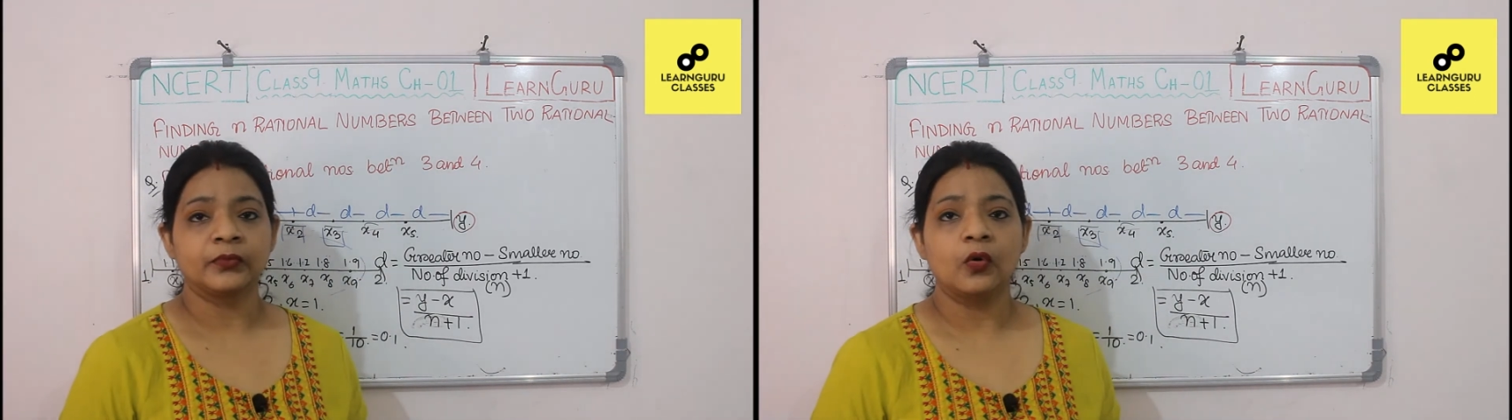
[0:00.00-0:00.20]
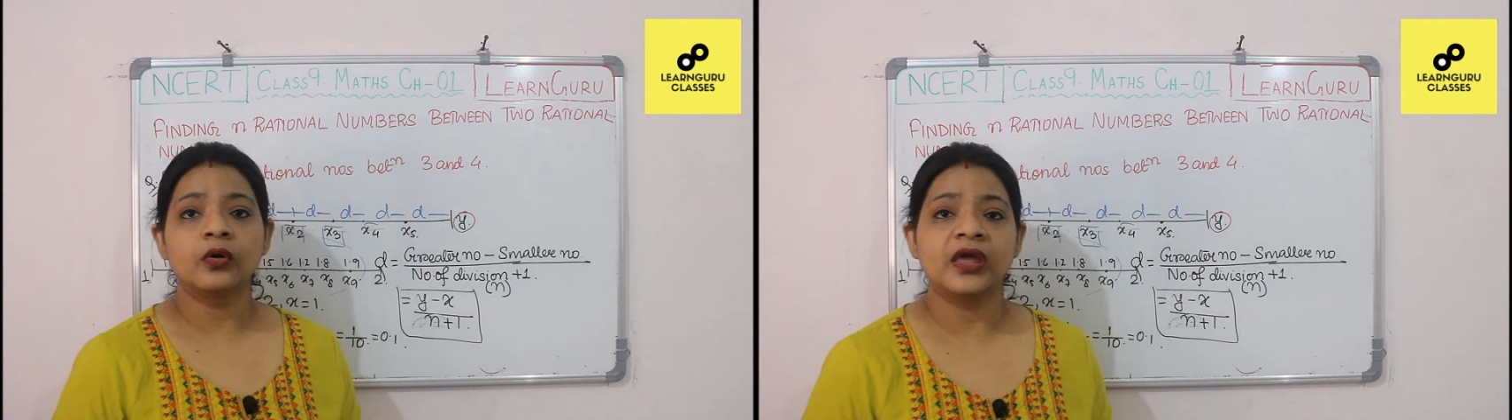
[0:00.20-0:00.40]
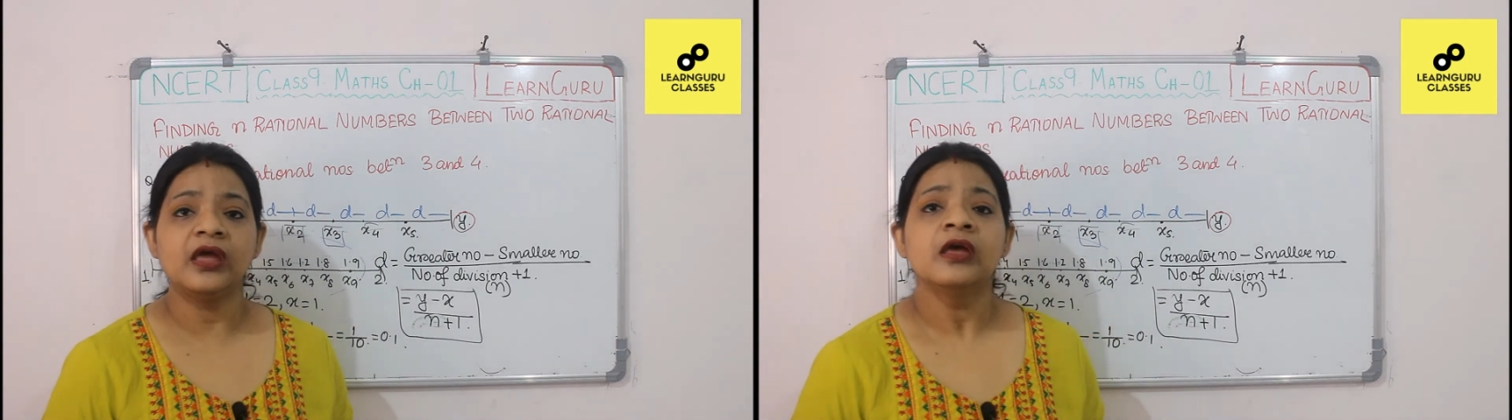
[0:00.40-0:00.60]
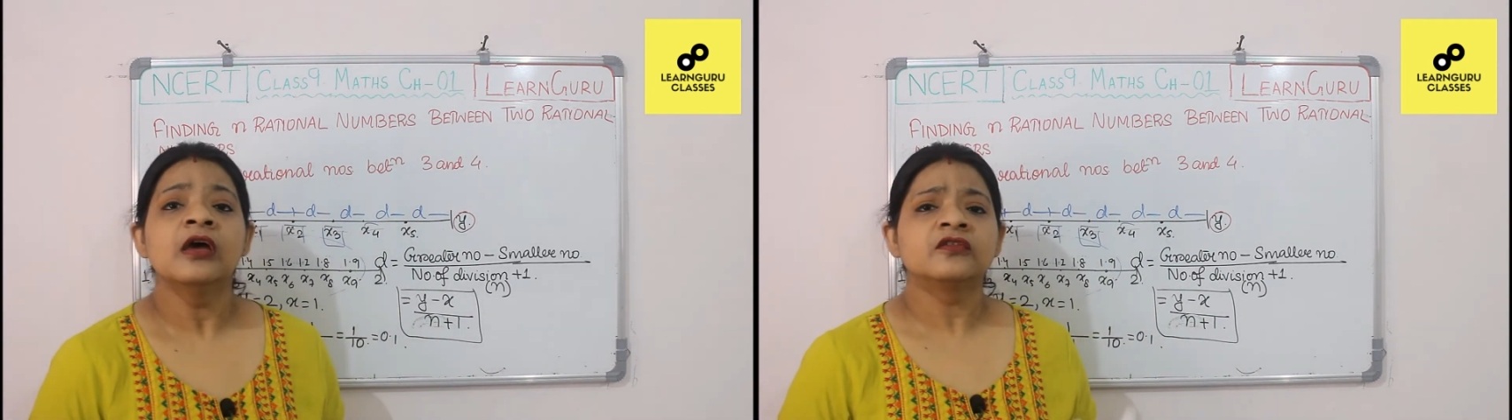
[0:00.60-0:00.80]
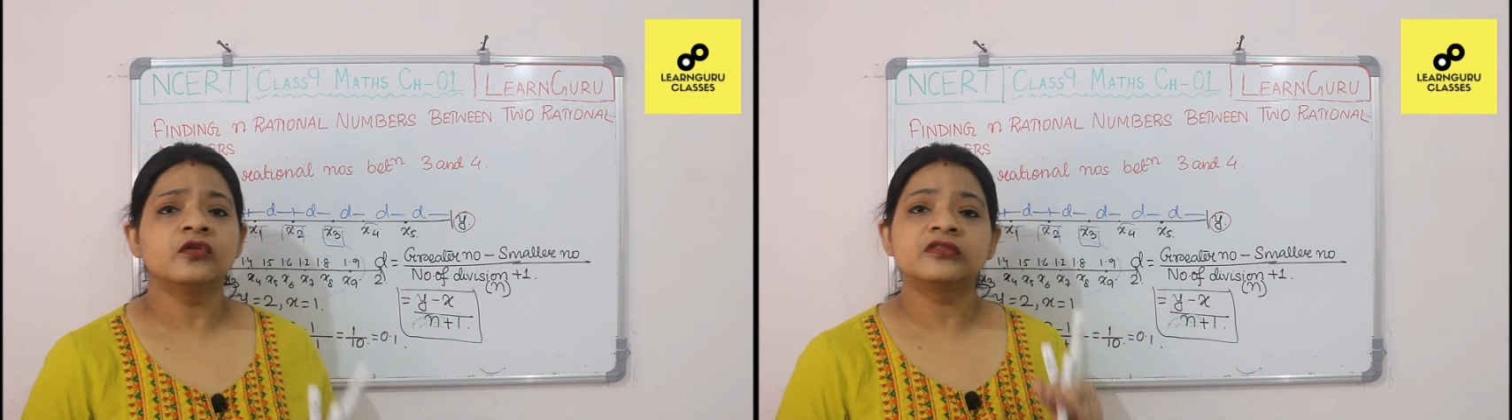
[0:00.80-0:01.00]

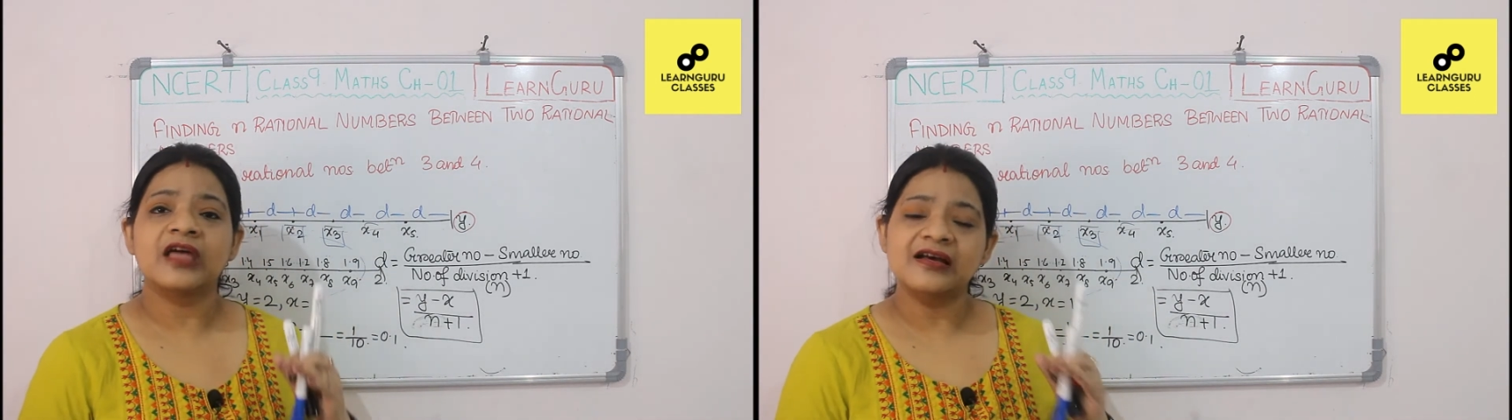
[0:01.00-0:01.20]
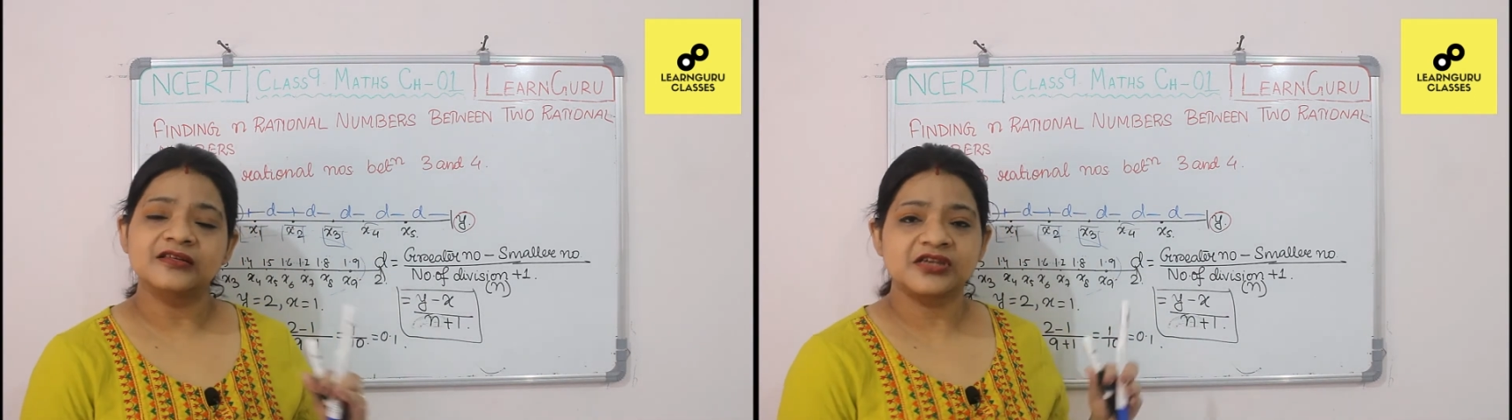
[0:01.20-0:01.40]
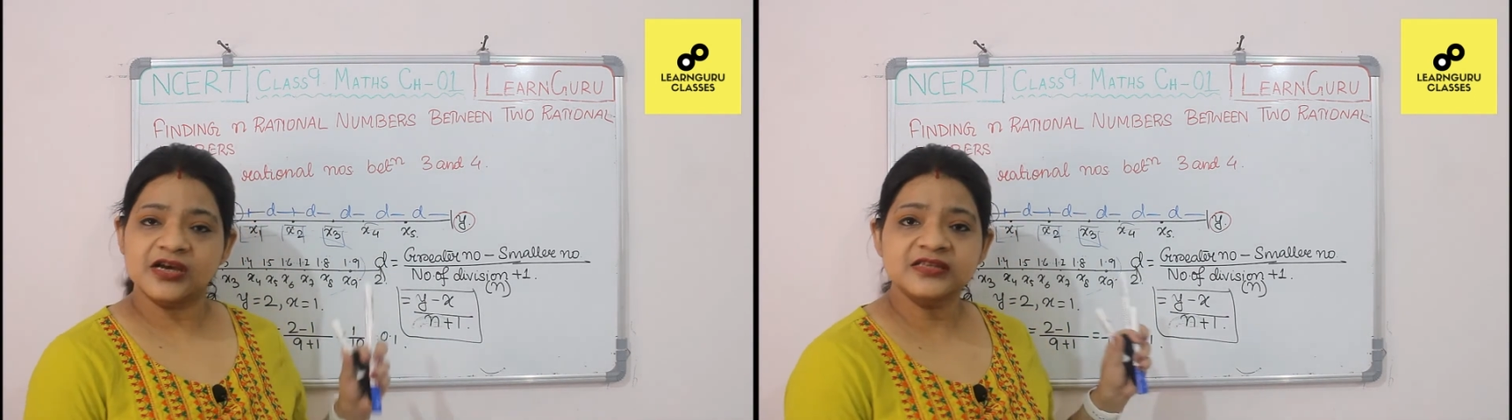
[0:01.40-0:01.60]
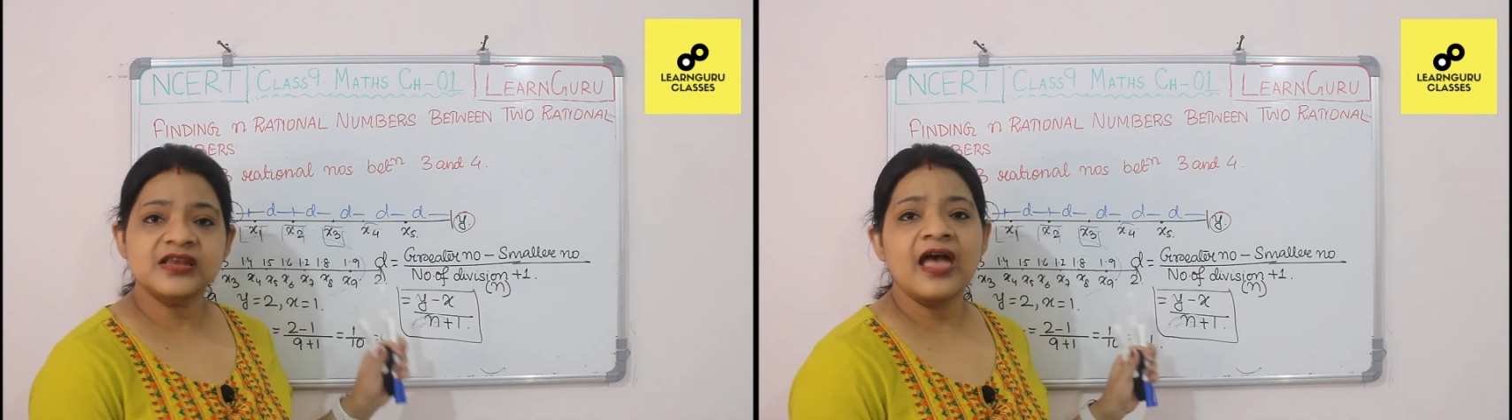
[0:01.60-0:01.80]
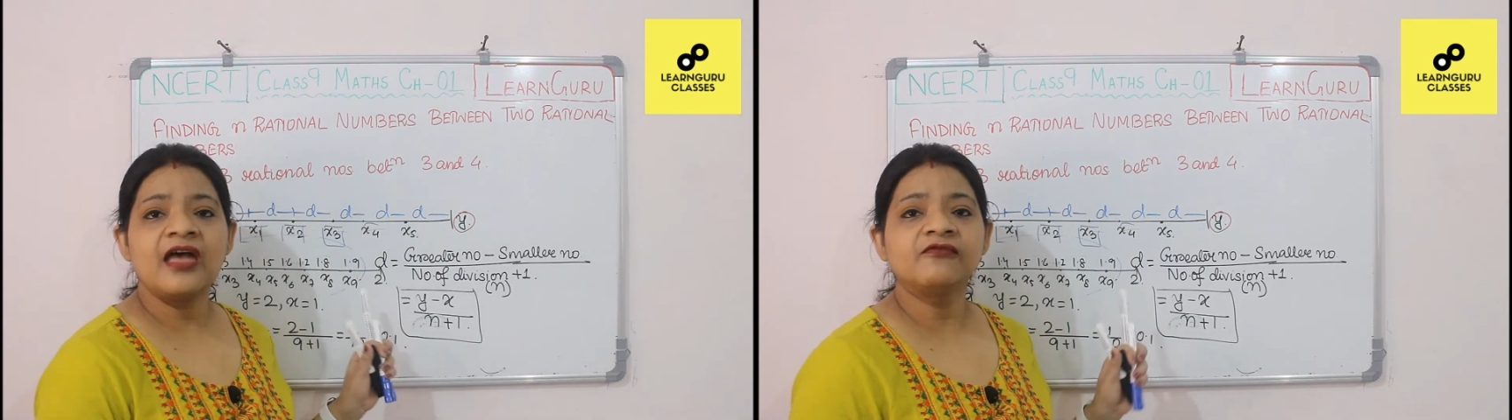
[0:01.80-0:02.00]
Okay, so just
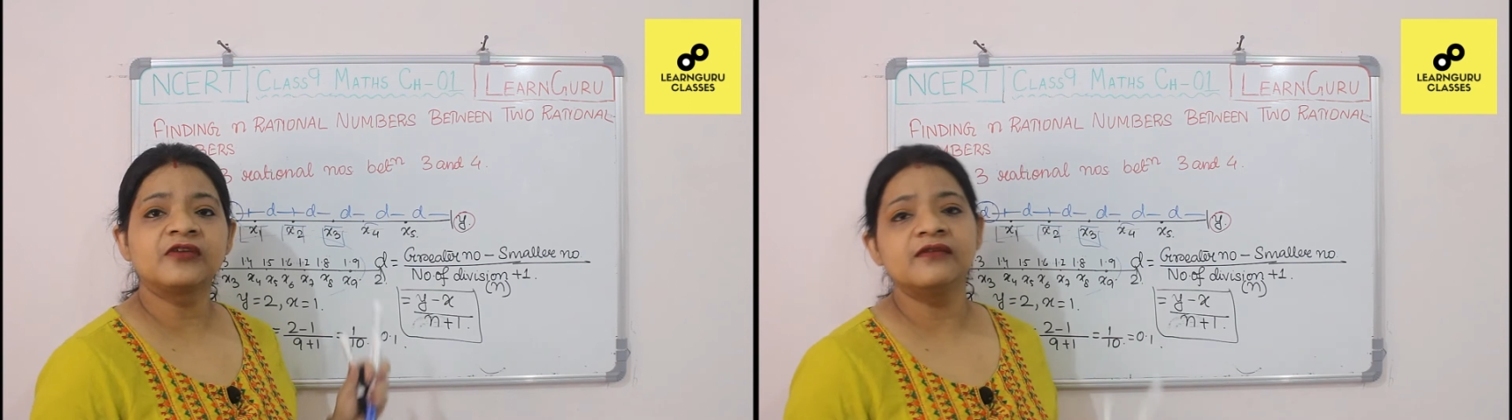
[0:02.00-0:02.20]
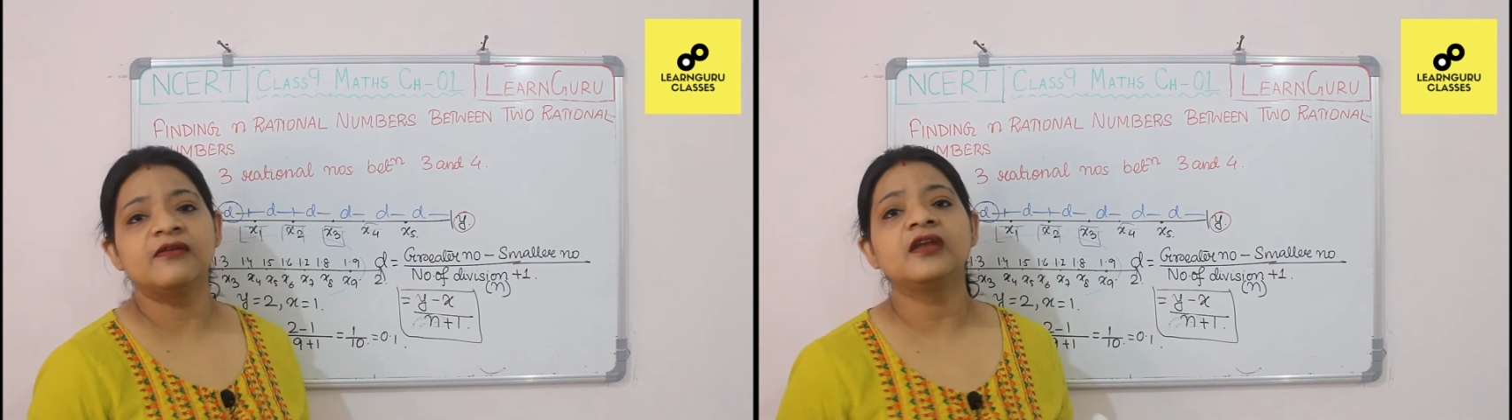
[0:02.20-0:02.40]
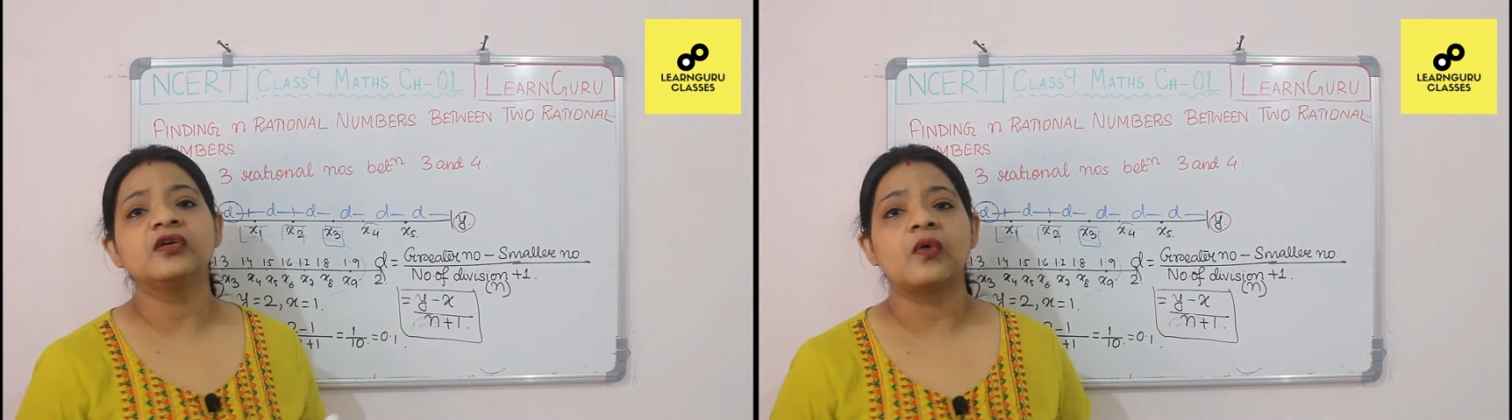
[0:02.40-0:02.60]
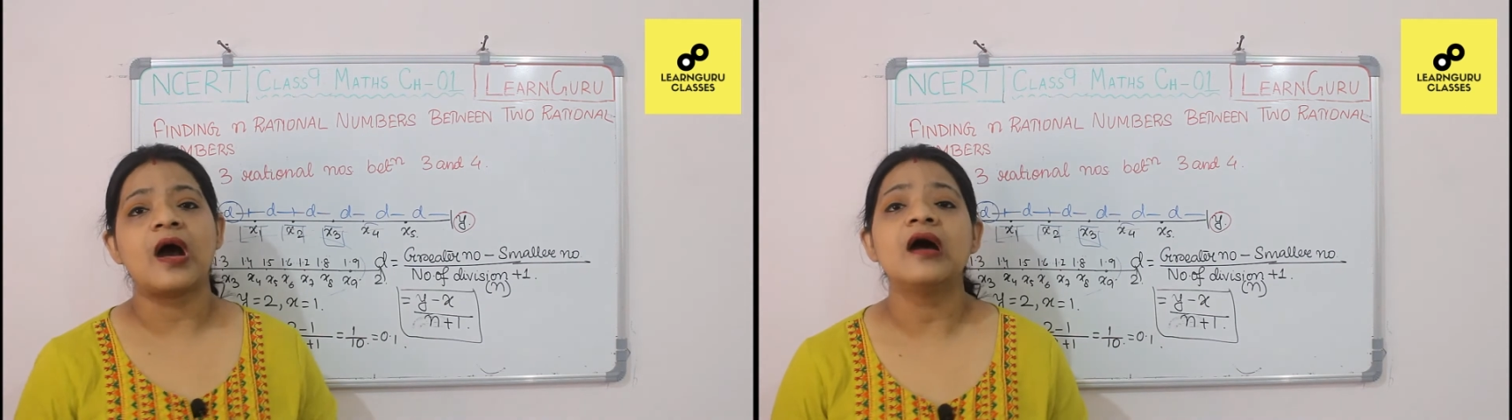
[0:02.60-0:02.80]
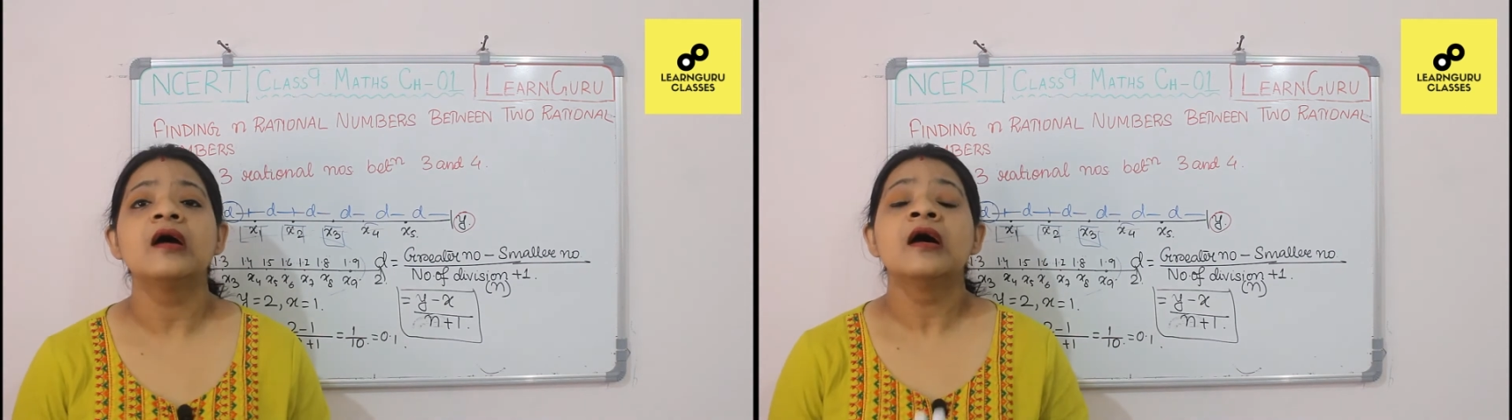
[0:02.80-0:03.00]
I have given you
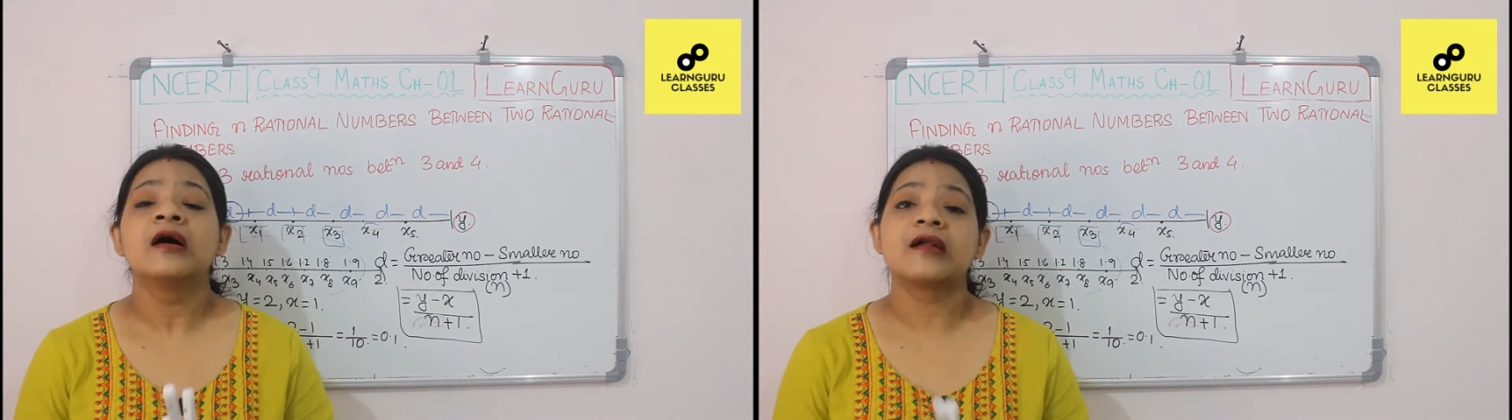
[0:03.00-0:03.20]
a